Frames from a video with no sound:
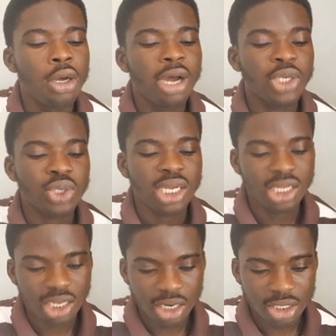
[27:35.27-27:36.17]
So the
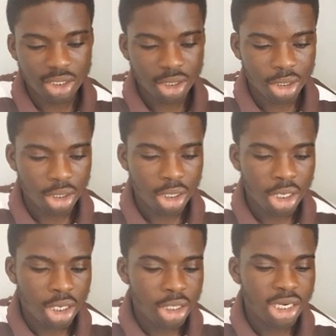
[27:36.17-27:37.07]
internet
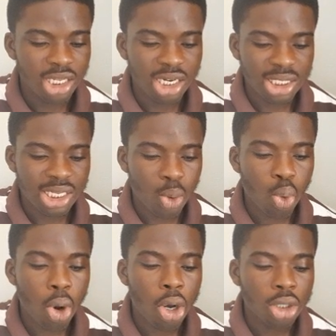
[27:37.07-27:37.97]
is the
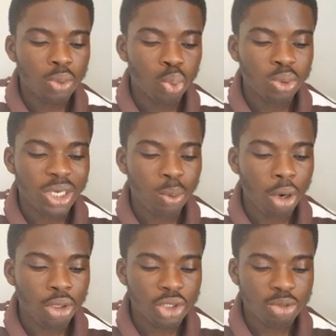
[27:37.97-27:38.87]

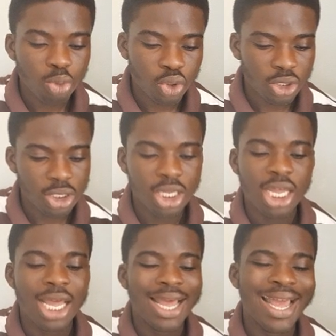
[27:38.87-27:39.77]
world's most
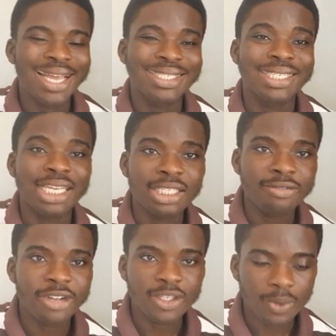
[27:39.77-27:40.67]

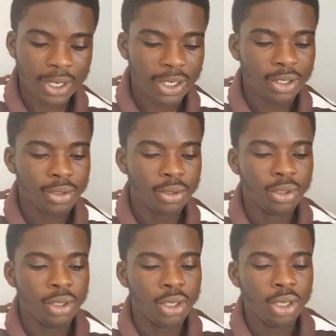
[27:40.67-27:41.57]
extensive network,
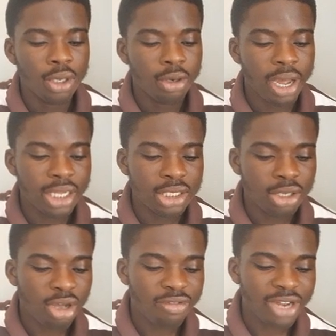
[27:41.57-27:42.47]
right?
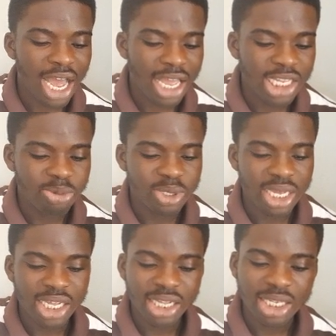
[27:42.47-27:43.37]
You have ISPs,
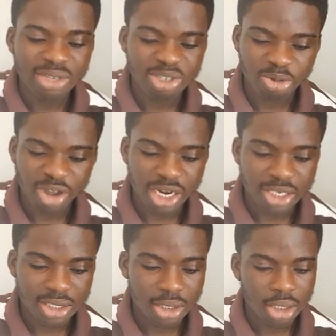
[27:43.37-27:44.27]
the internet service providers.